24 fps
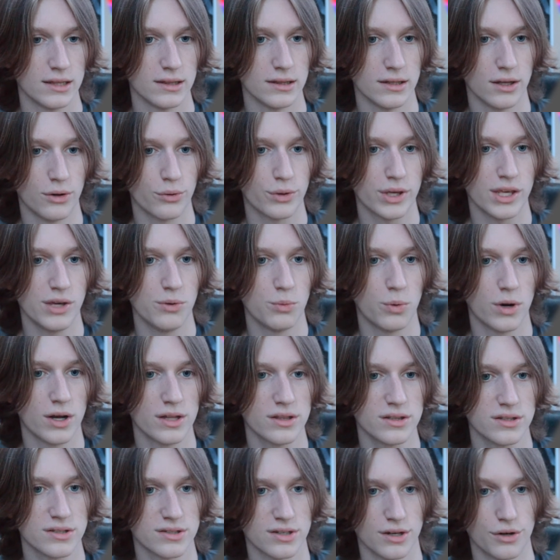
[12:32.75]
Loki
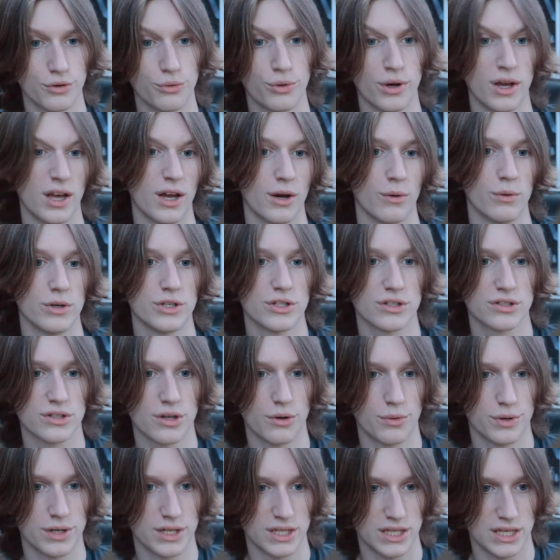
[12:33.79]
one. So we just
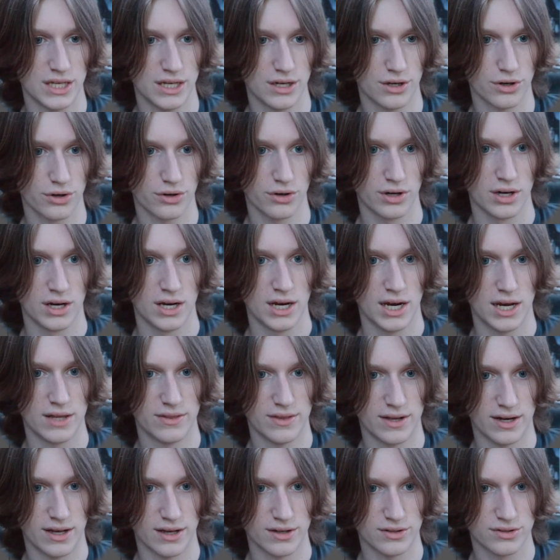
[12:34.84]
go into here, and
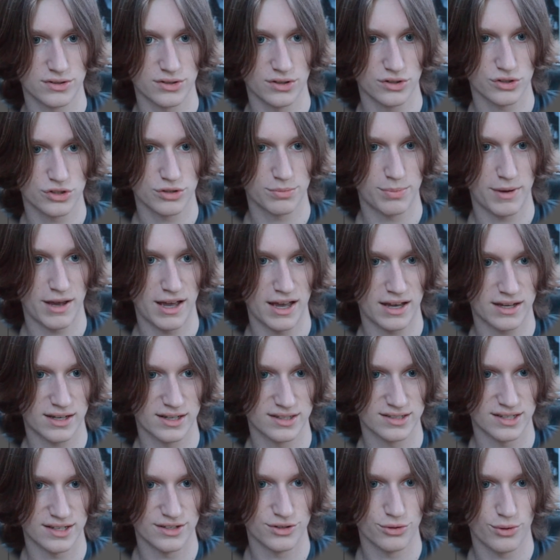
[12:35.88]
then I search back
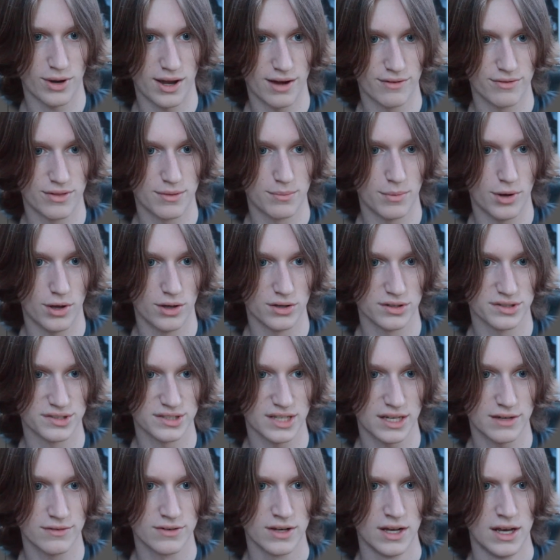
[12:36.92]
because I do have them all
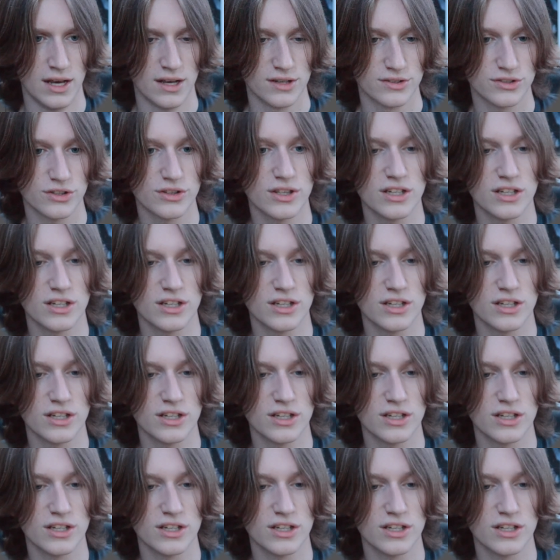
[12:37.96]
saved. So